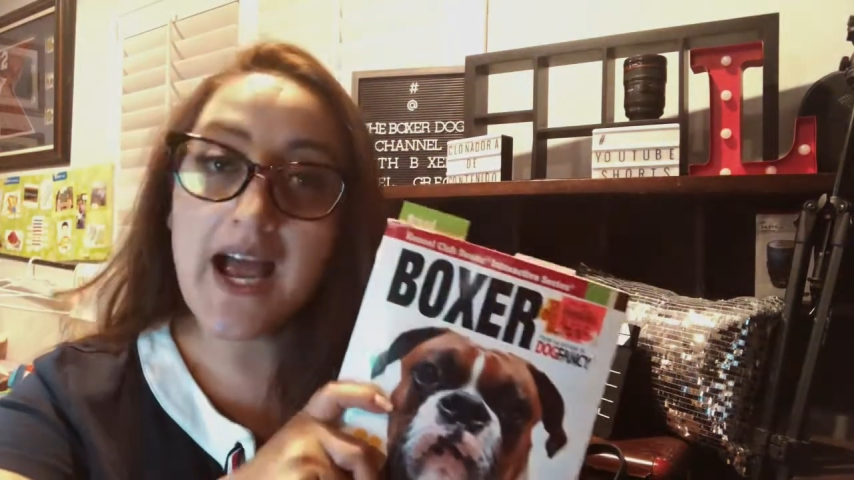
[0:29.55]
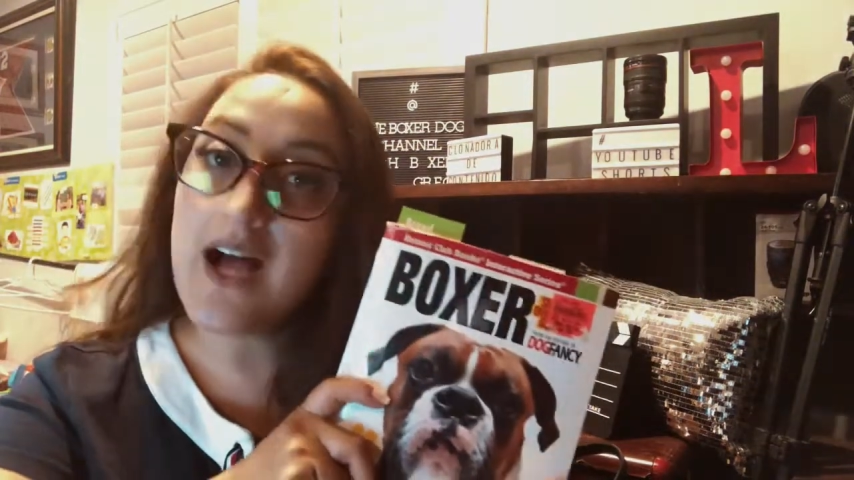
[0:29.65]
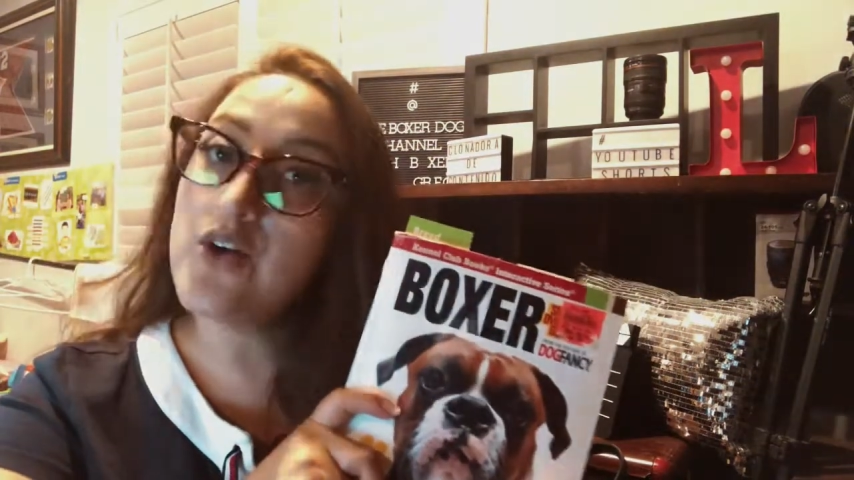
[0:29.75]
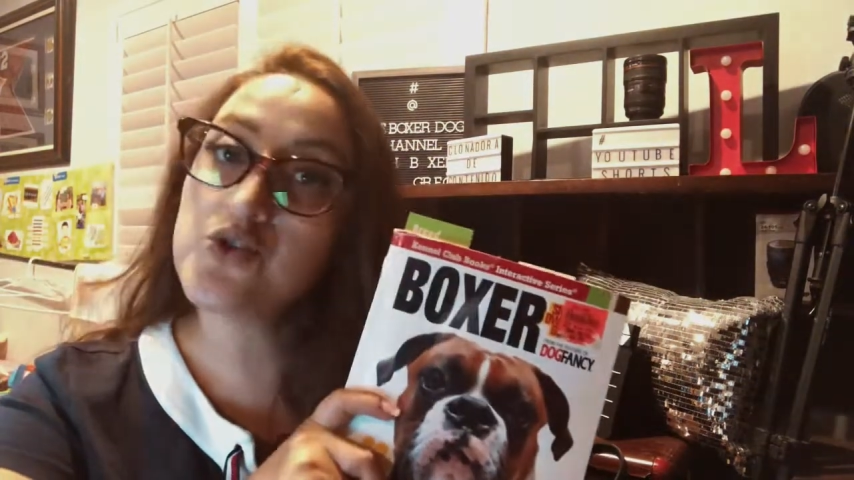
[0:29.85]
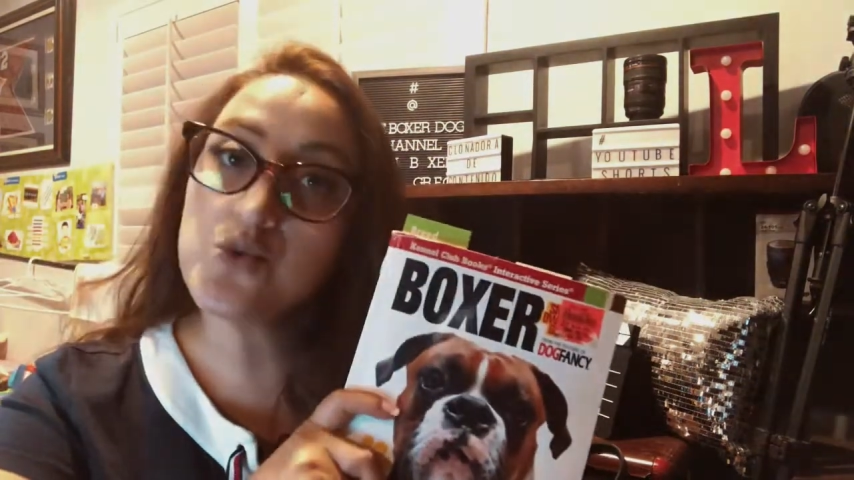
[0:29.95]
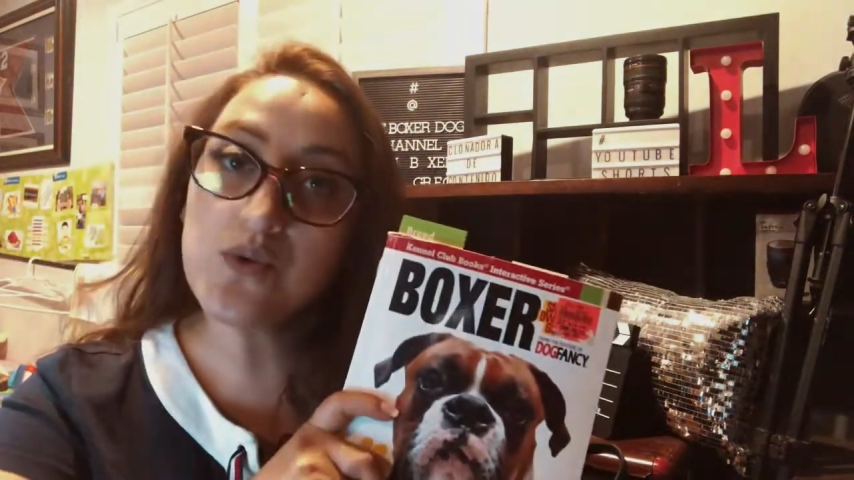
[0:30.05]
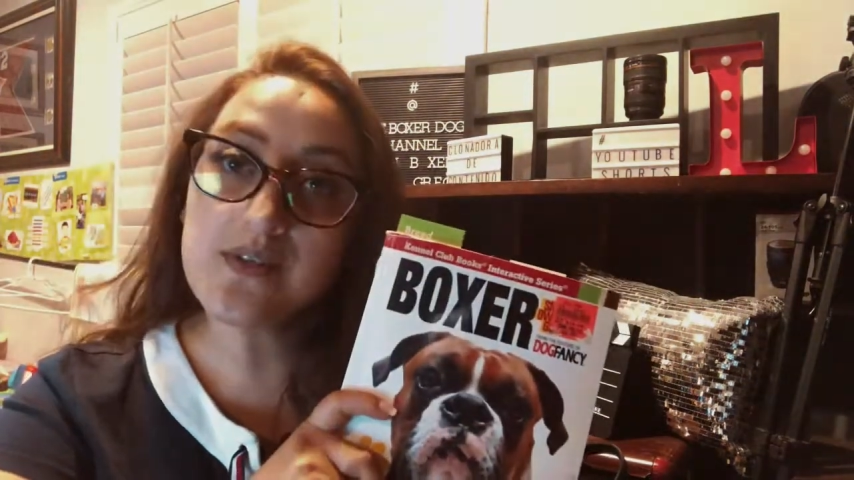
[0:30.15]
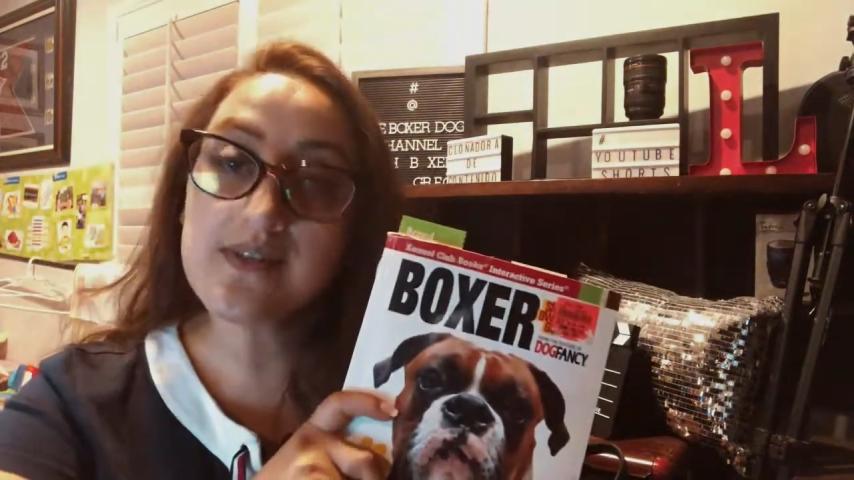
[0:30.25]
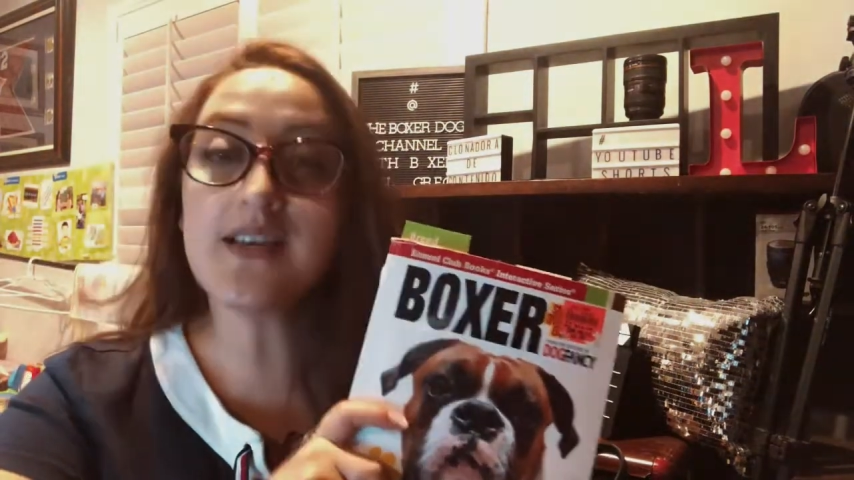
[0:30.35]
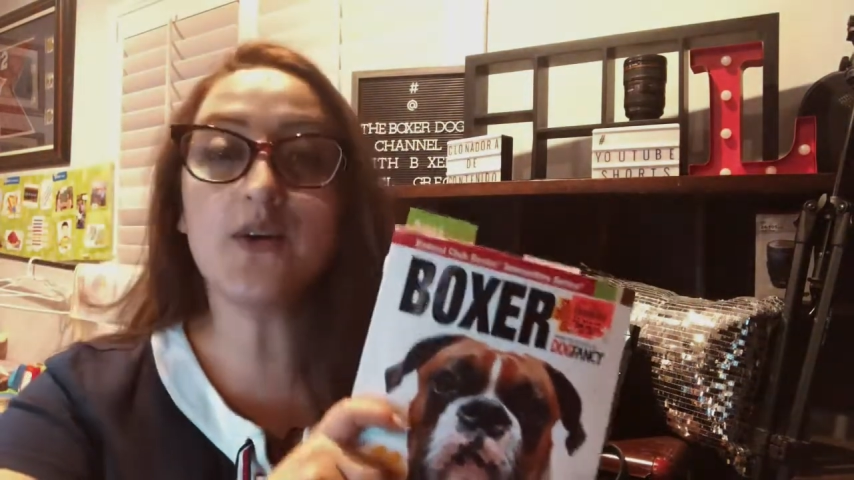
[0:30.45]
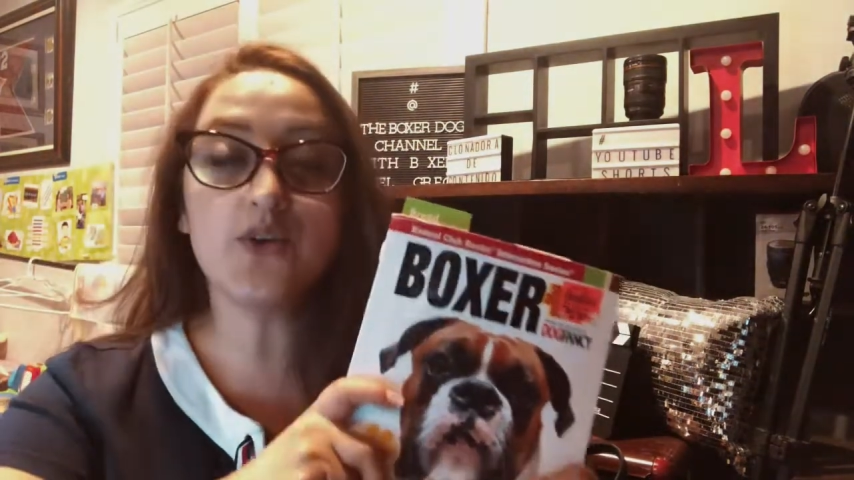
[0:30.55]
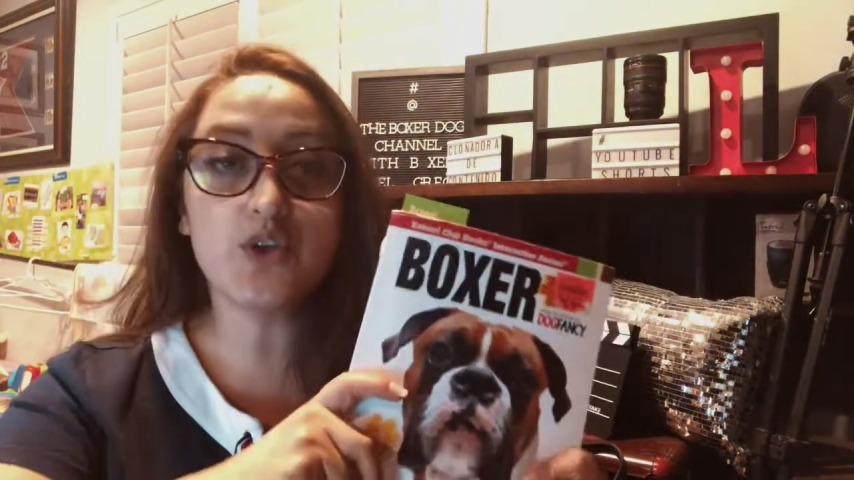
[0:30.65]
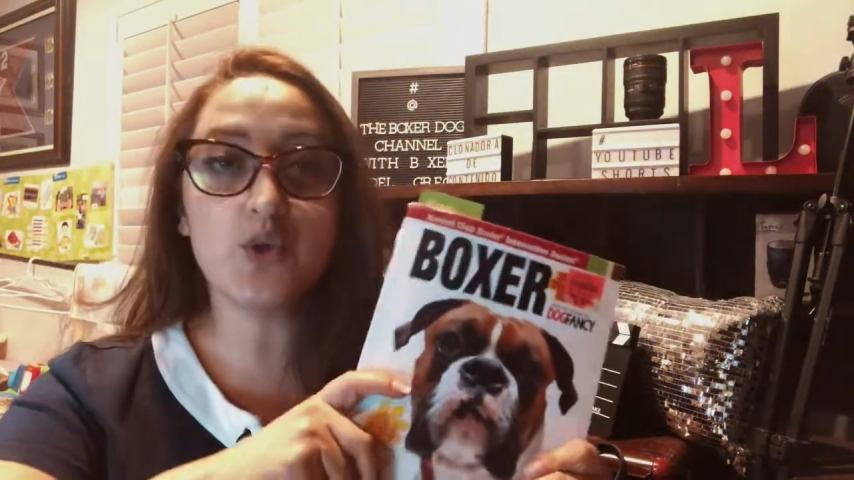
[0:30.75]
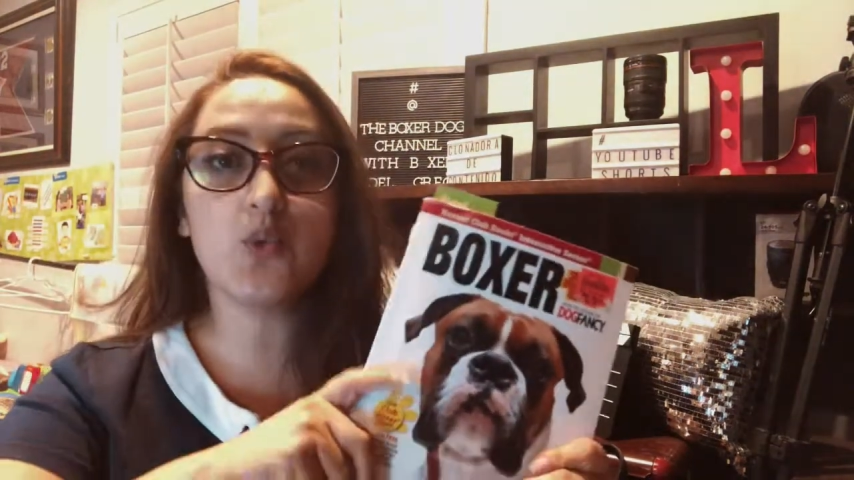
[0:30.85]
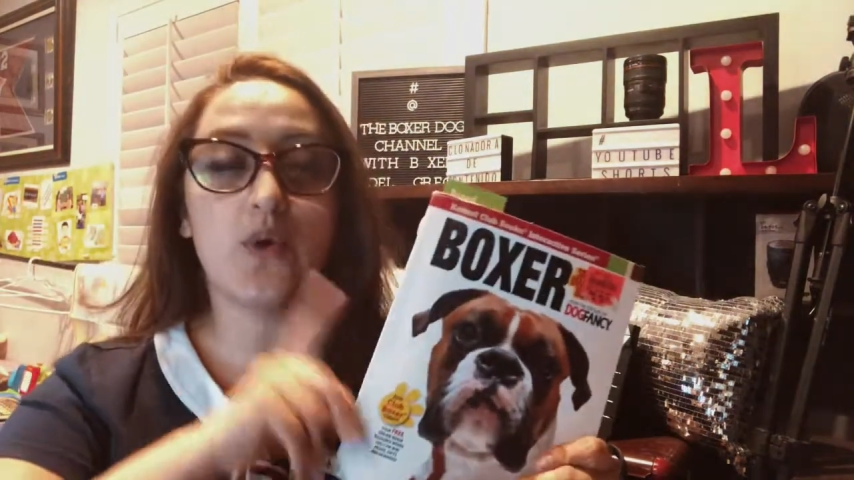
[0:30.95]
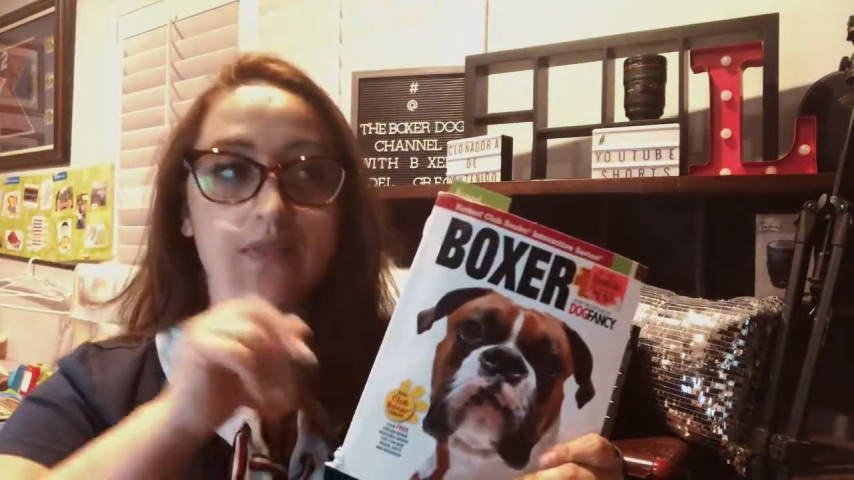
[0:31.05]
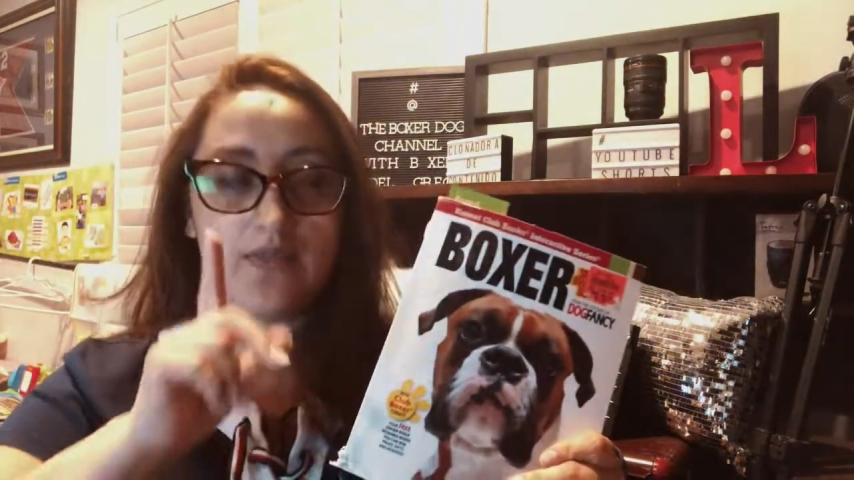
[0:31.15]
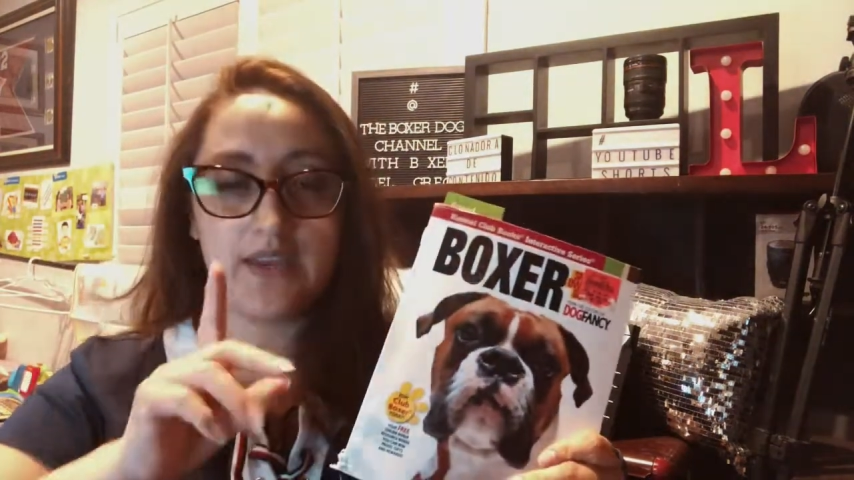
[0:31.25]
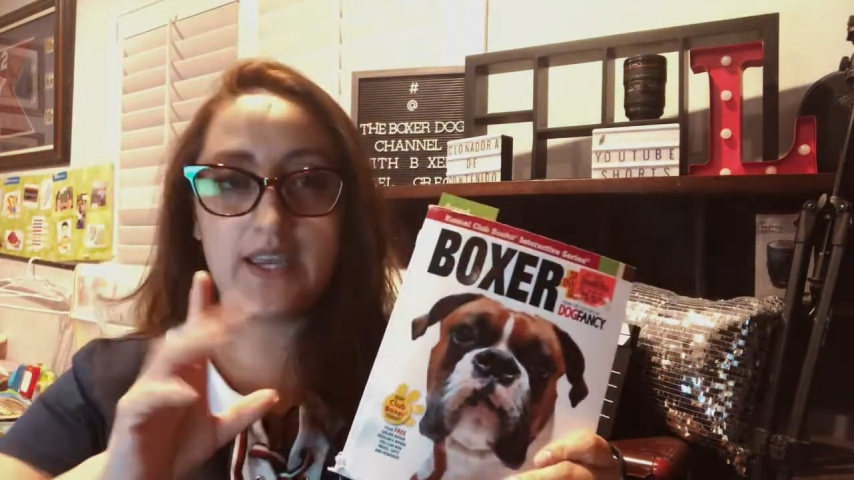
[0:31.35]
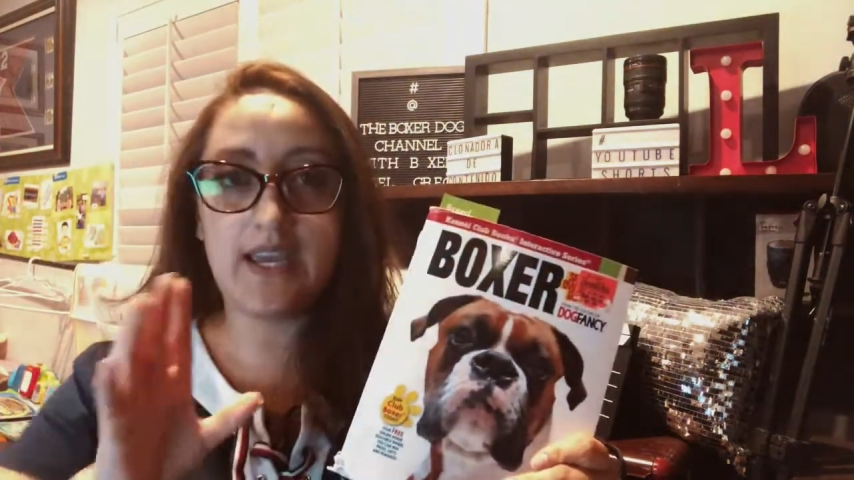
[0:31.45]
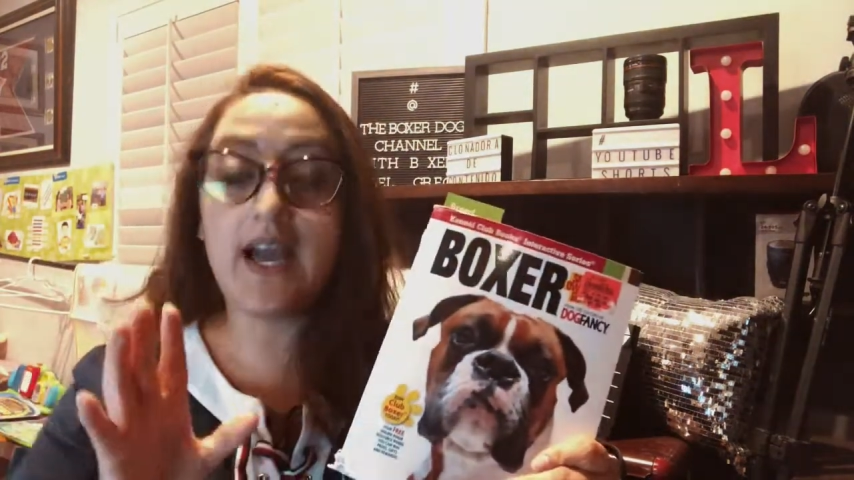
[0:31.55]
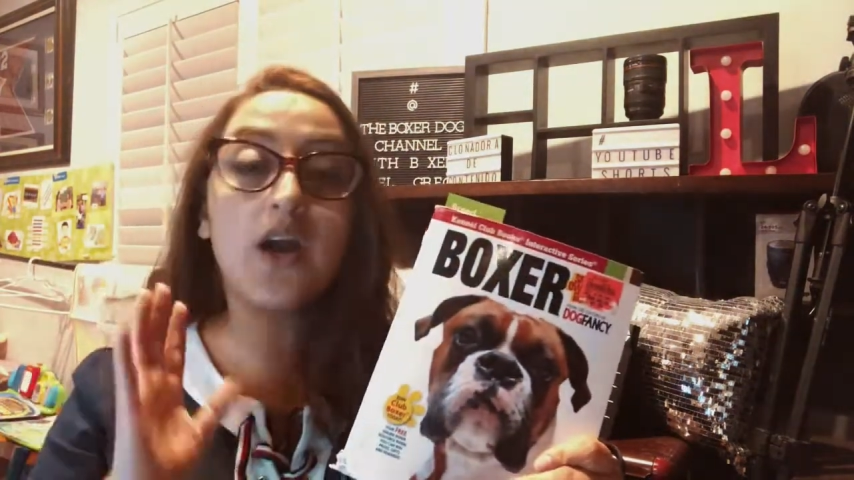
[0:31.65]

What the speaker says: I also want to tell you one thing.